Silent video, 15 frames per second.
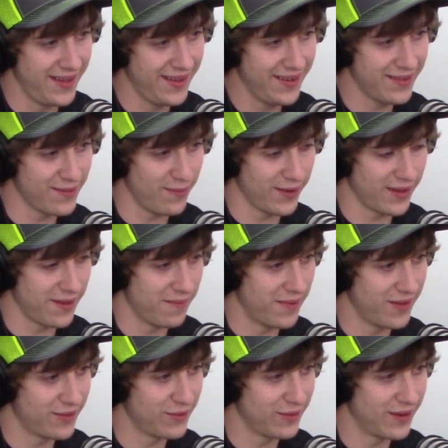he doesn't want to come
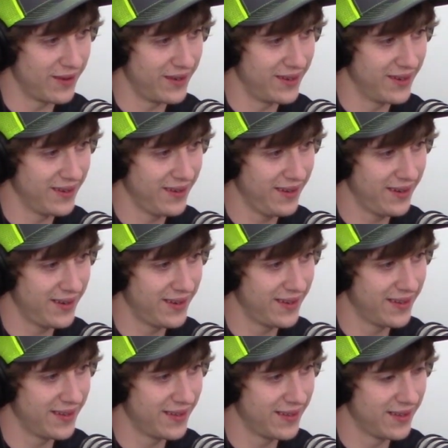messing around here.
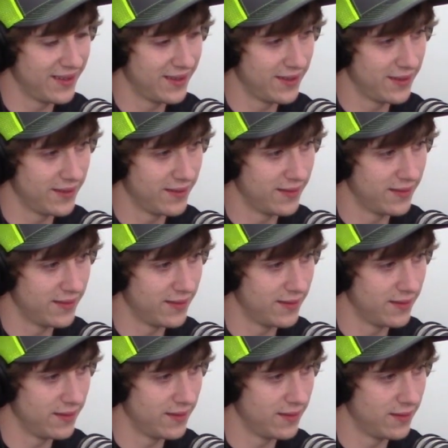
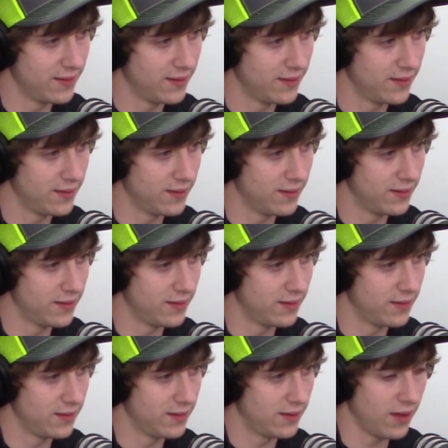Oh, that, that's something
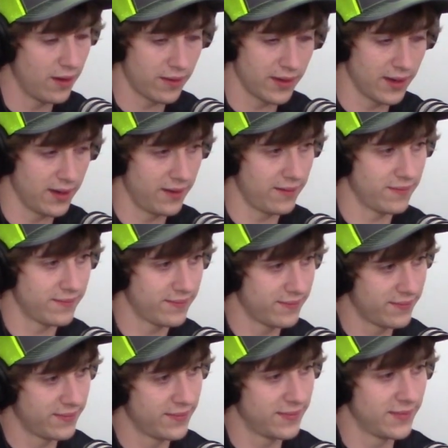different. Okay. And
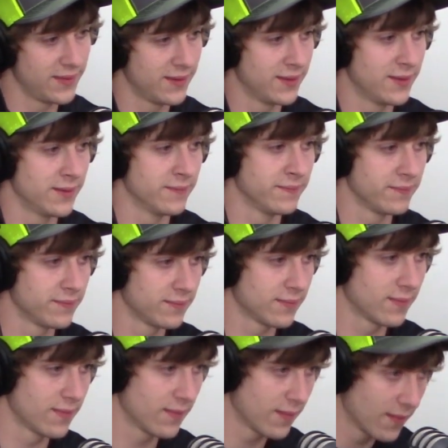then this says seven
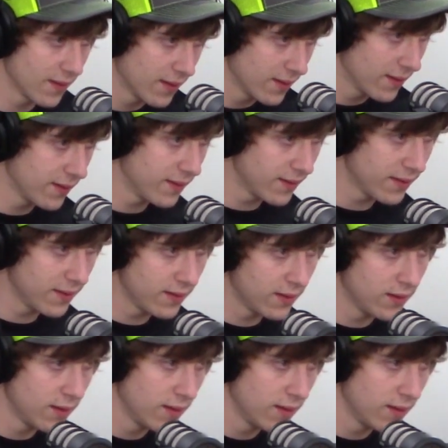point nine to nine point eight